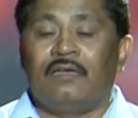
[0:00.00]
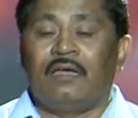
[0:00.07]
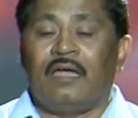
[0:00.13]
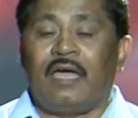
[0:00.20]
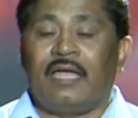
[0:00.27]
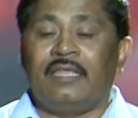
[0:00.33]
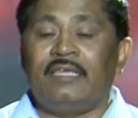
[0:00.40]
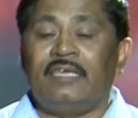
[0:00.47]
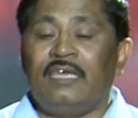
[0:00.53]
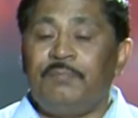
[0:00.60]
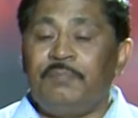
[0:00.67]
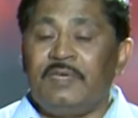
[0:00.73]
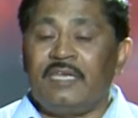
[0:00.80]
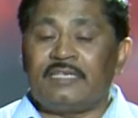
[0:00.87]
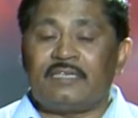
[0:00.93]
an
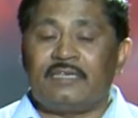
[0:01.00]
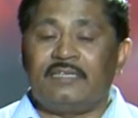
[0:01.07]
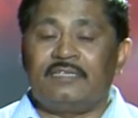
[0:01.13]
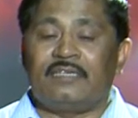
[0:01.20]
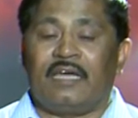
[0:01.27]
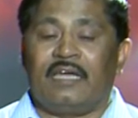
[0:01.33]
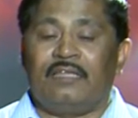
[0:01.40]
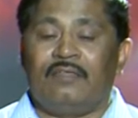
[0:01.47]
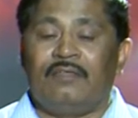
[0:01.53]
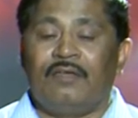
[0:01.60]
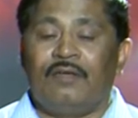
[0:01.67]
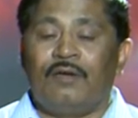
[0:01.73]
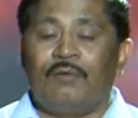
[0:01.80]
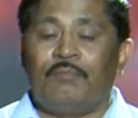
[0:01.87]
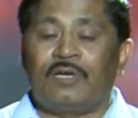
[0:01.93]
EPS design,
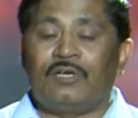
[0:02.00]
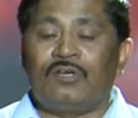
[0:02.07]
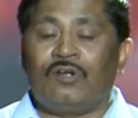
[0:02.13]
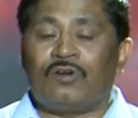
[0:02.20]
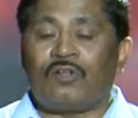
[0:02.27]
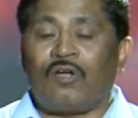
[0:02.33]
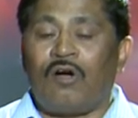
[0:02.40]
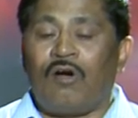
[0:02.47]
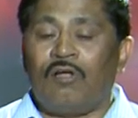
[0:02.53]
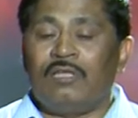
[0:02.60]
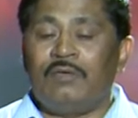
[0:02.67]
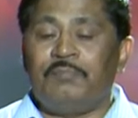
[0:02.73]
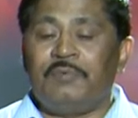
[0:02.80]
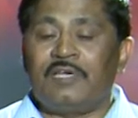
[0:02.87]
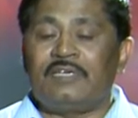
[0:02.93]
but not all
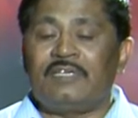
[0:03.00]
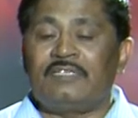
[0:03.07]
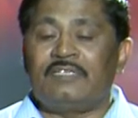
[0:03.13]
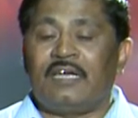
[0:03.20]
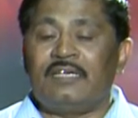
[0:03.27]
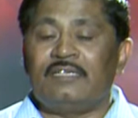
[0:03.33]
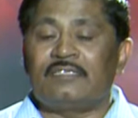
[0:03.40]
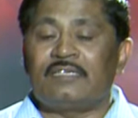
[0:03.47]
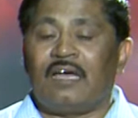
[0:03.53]
EPS designs